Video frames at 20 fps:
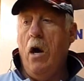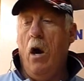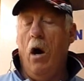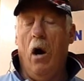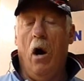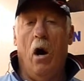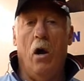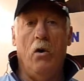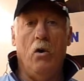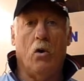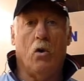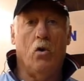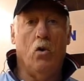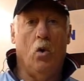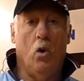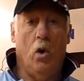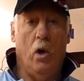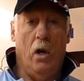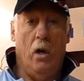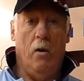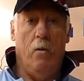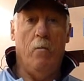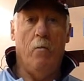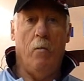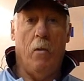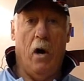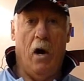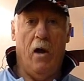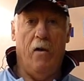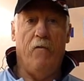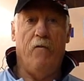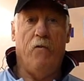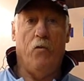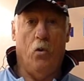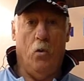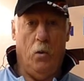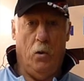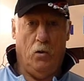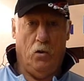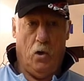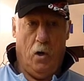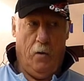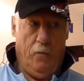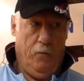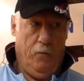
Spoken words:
undercoating my four-wheel drive.